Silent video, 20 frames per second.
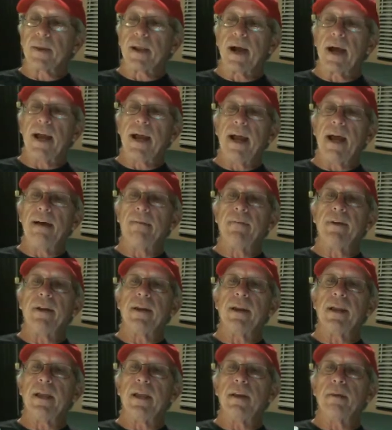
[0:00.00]
I have
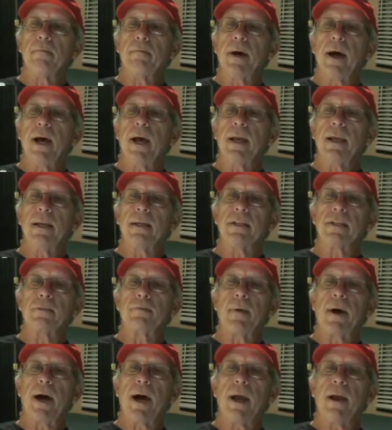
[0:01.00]
it in my
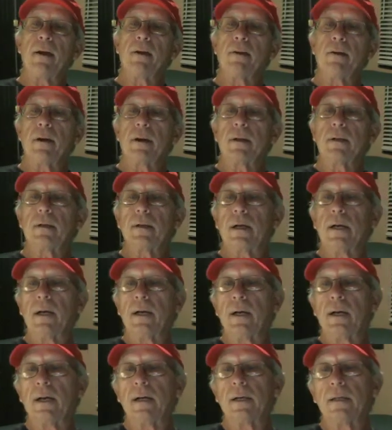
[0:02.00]
Aspire
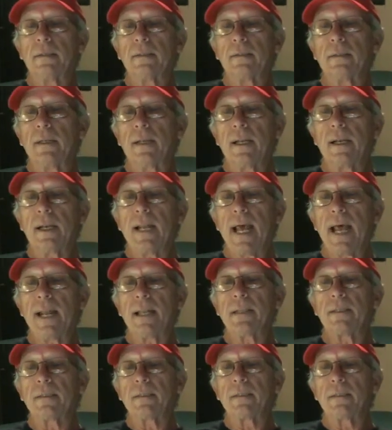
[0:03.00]

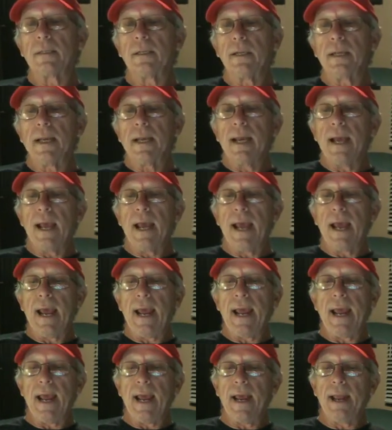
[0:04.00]
Atlantis,
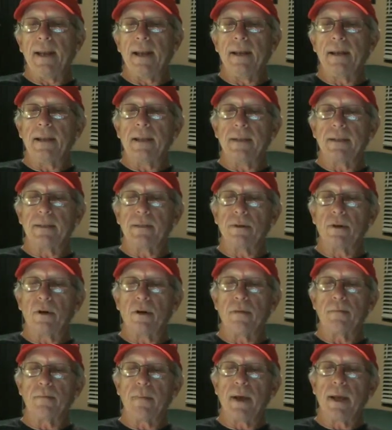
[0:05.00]
and it's
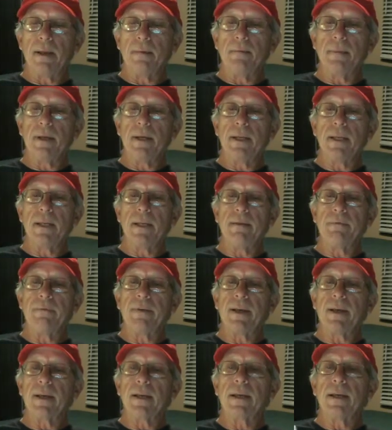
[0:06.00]
on my Mini
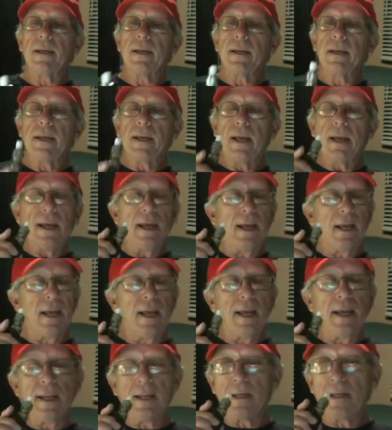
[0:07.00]
Evic,
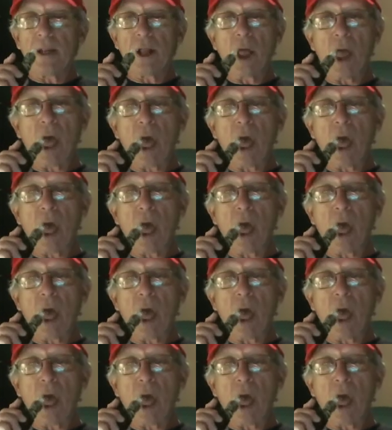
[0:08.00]
and